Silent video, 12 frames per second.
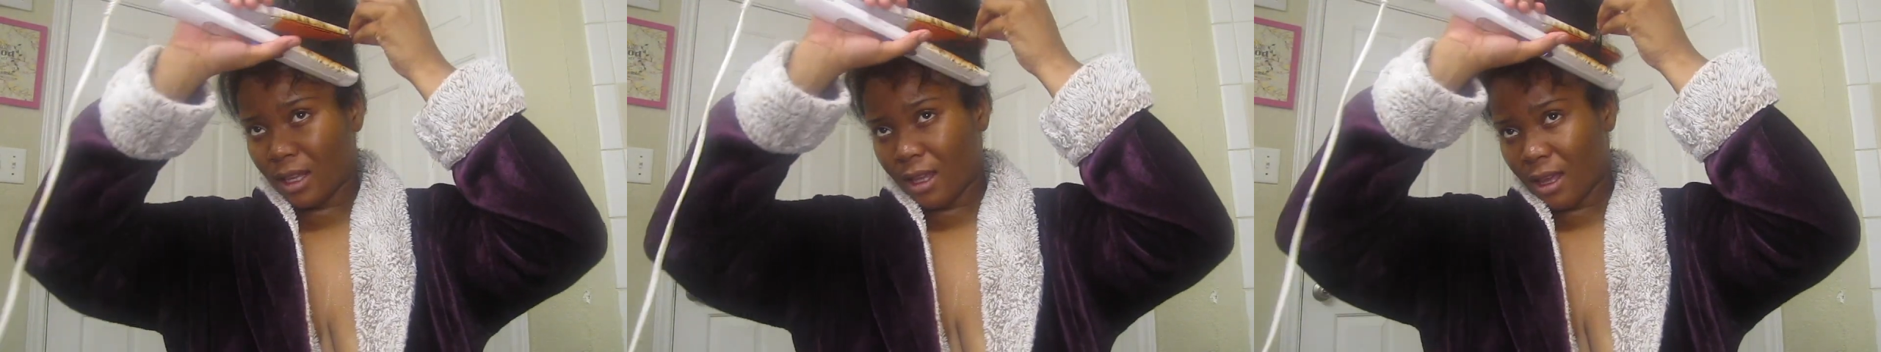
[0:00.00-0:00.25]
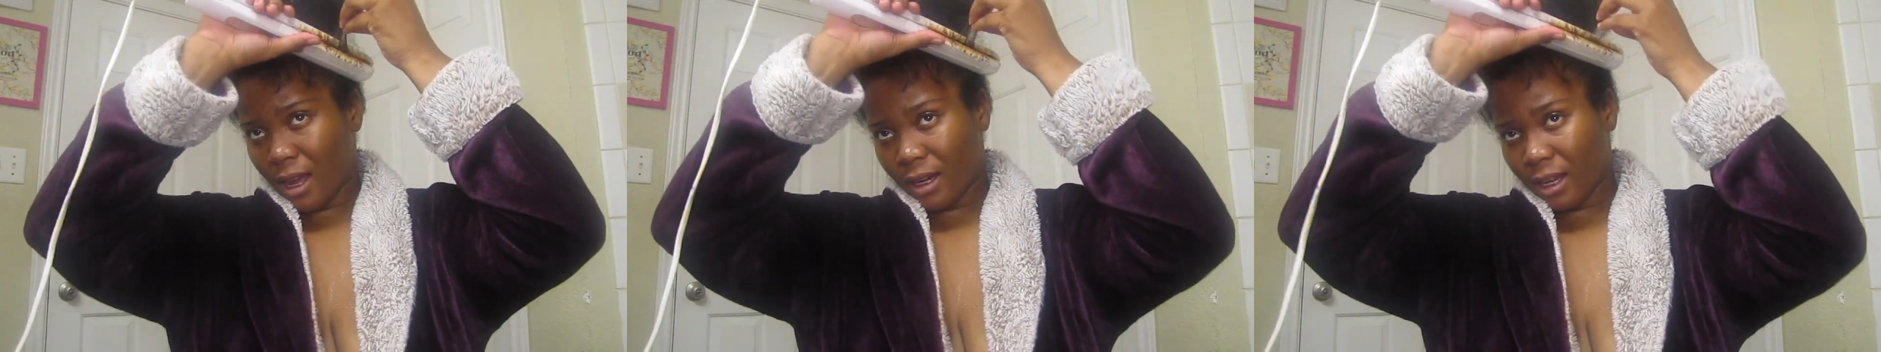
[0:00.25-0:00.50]

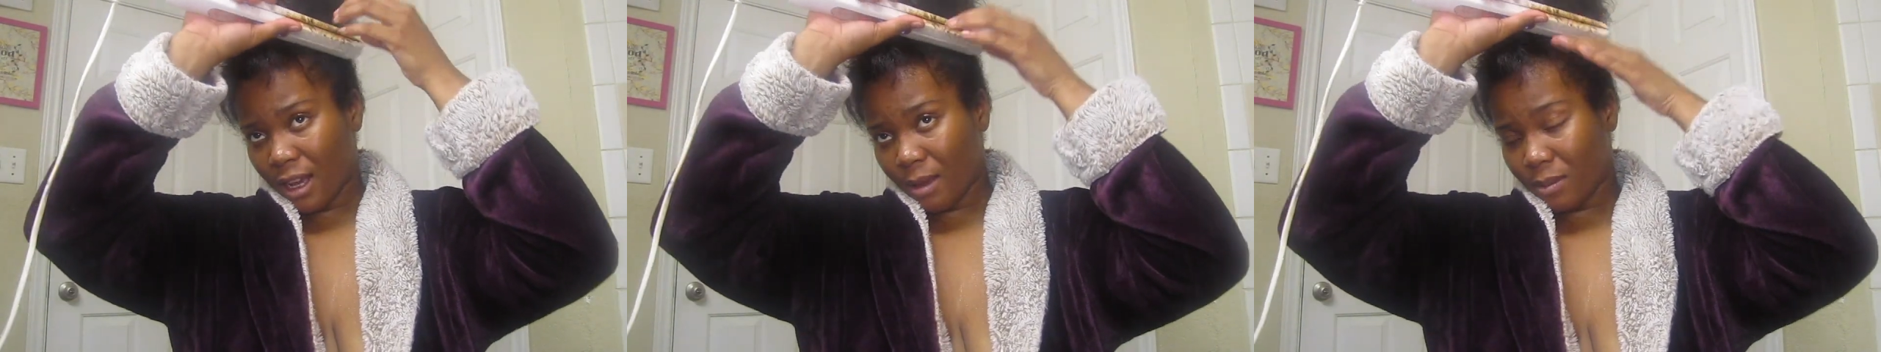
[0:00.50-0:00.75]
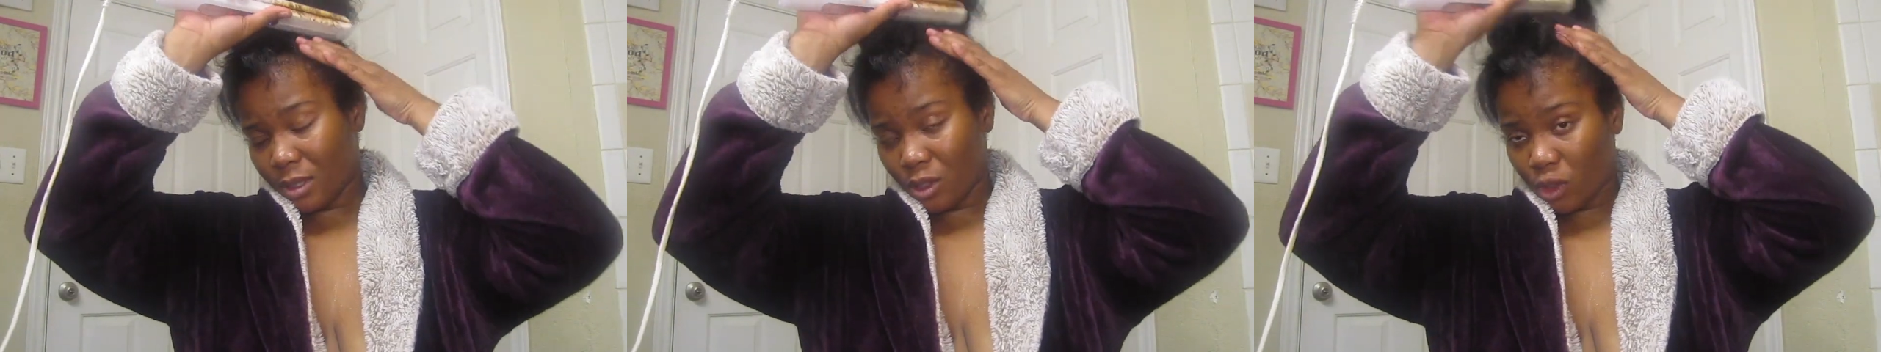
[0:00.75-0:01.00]
keon
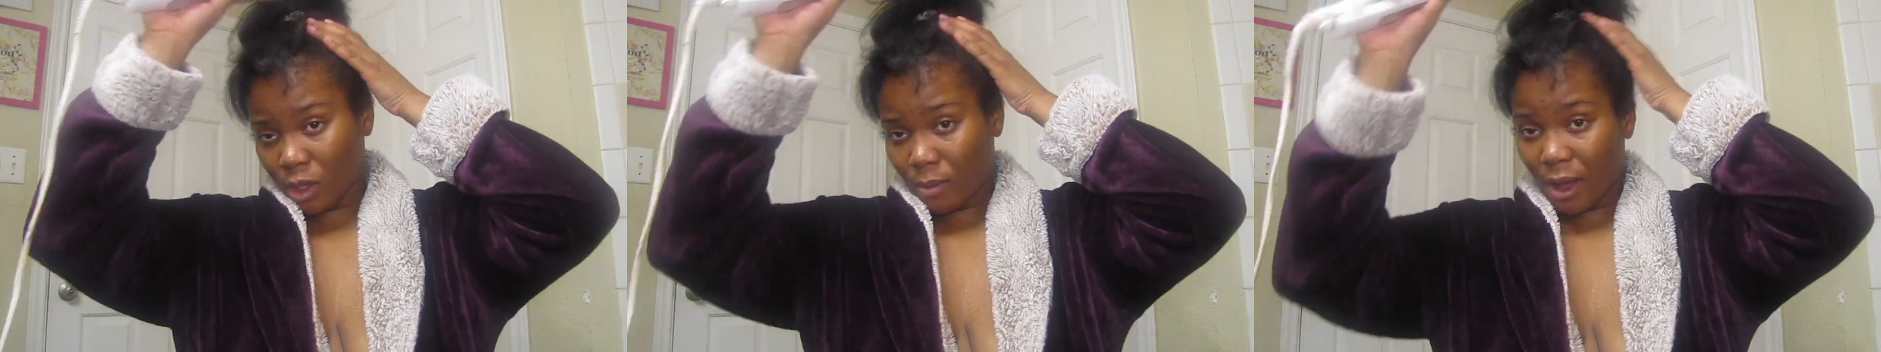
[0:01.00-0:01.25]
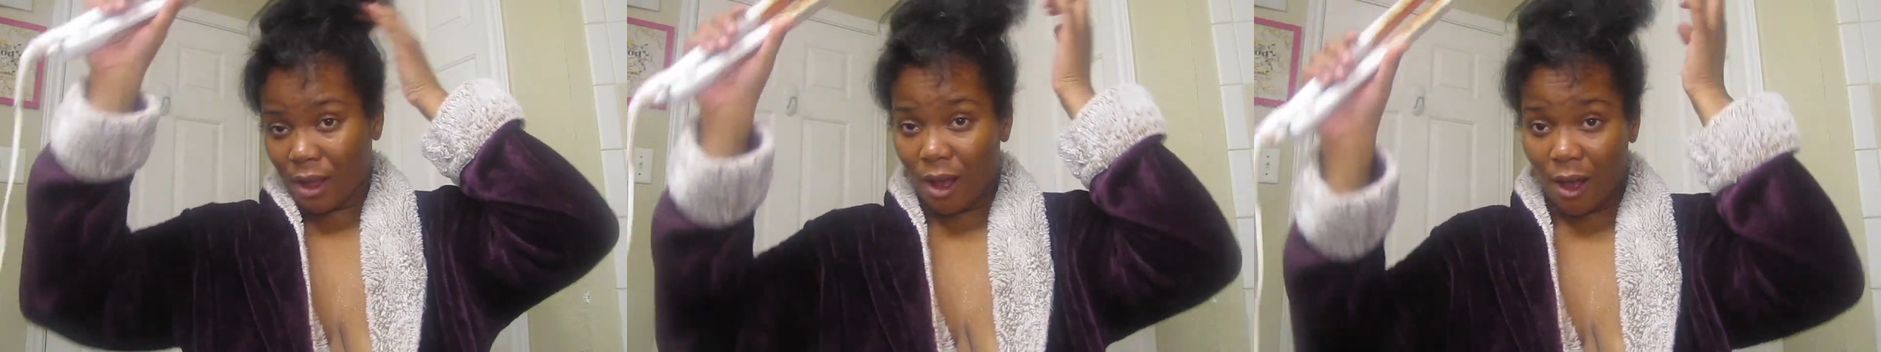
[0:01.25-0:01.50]
up to drink
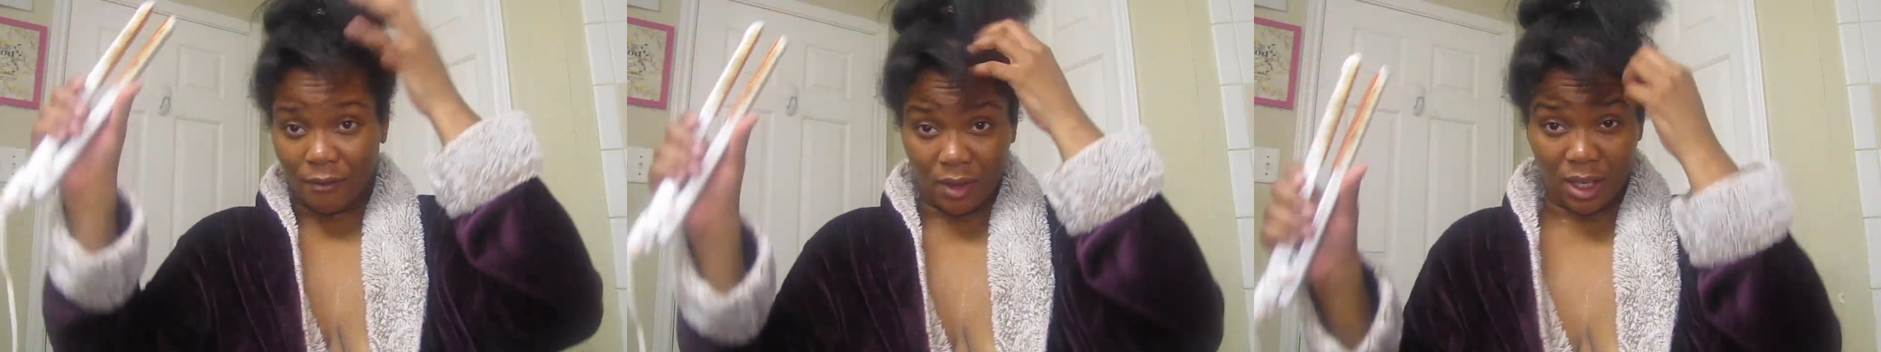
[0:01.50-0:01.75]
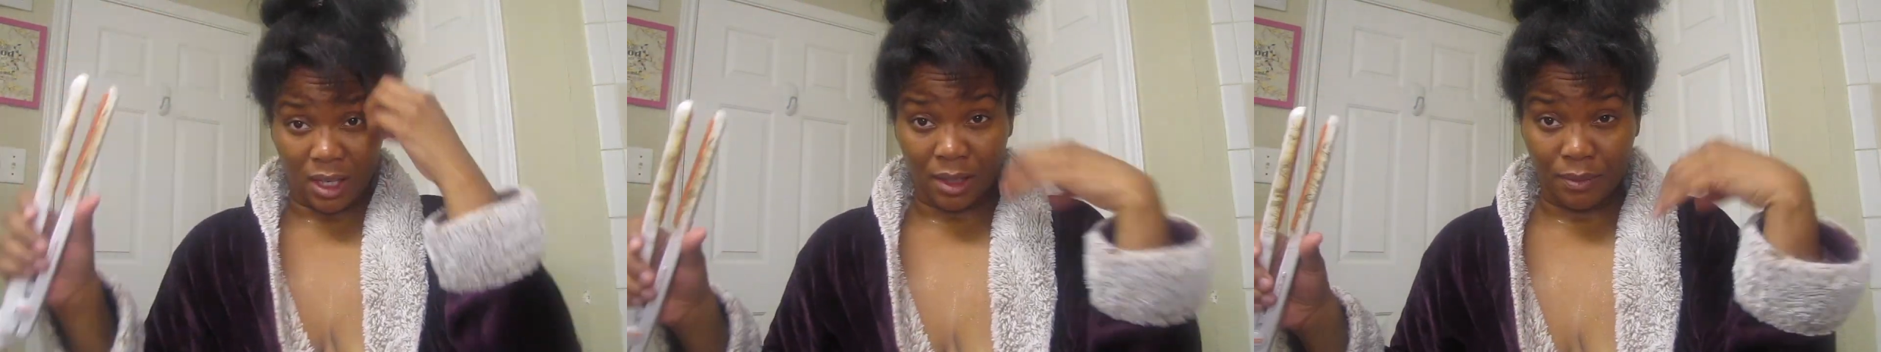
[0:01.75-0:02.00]
my
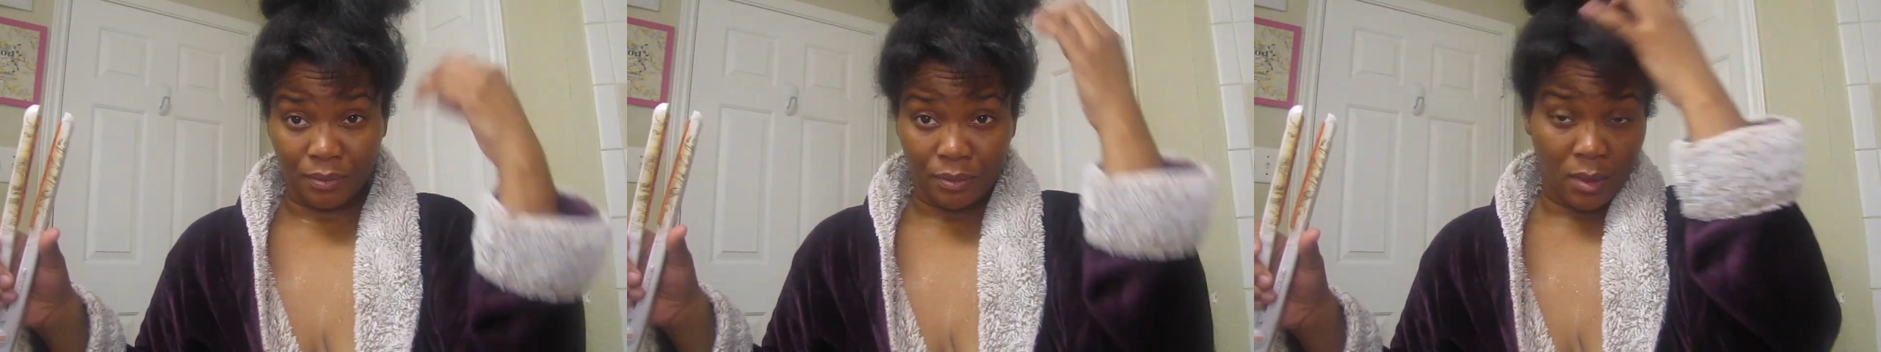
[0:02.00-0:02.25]
coffee